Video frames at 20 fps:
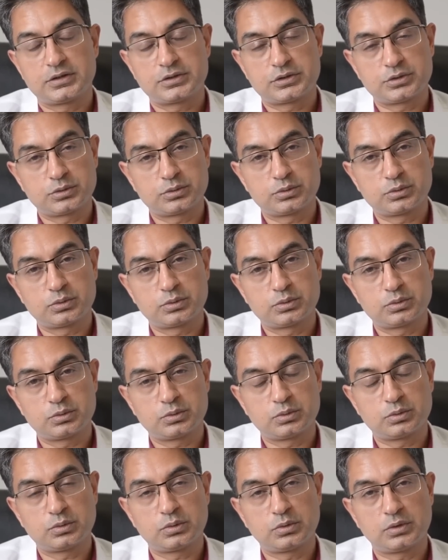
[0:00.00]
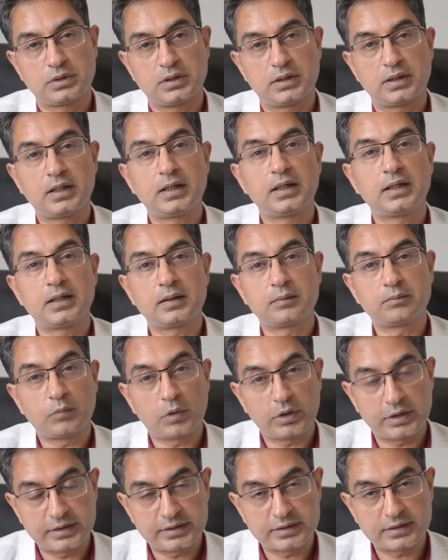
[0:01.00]
to
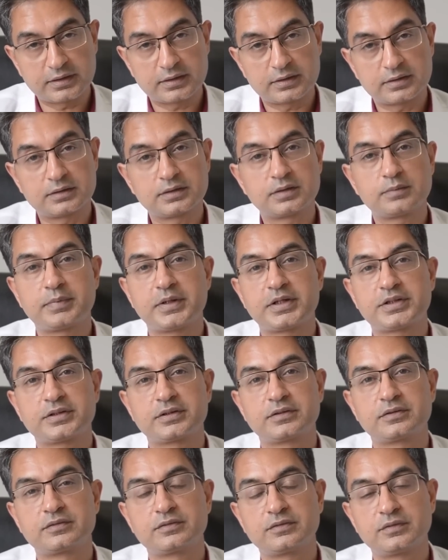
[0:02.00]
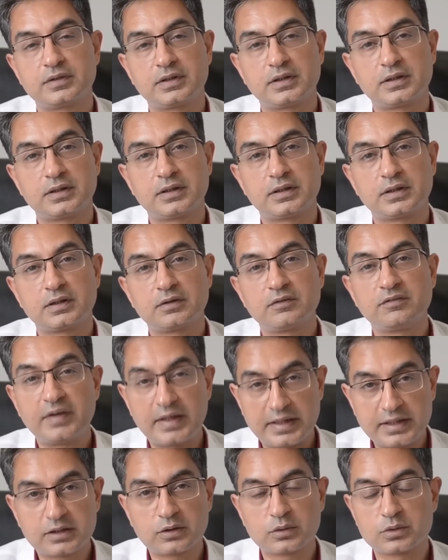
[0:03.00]
monitor the patient
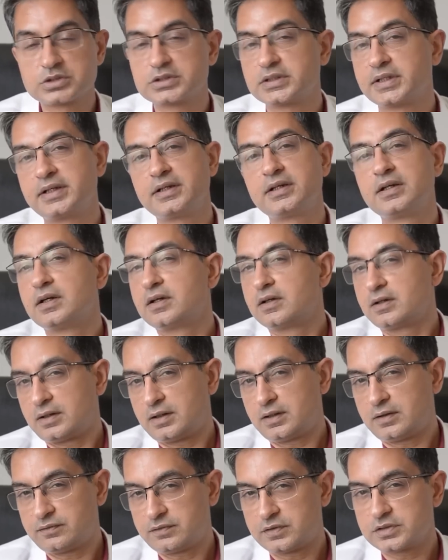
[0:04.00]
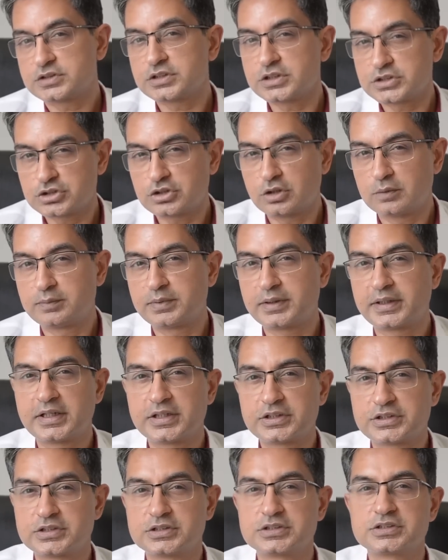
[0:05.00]
very closely for such
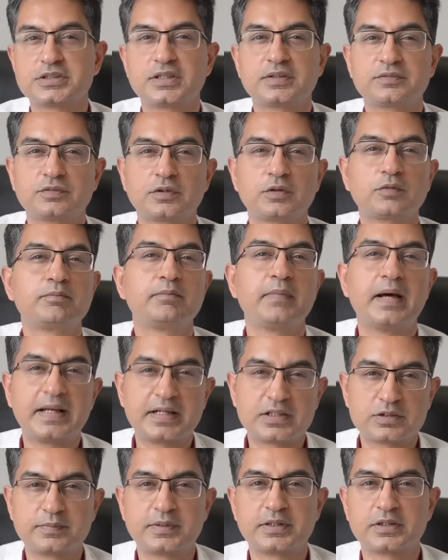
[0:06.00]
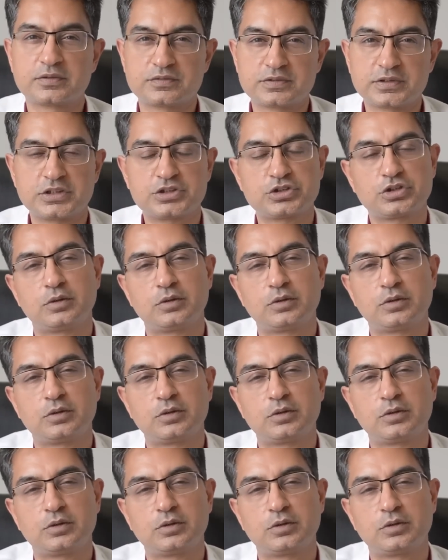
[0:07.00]
complications and for management of such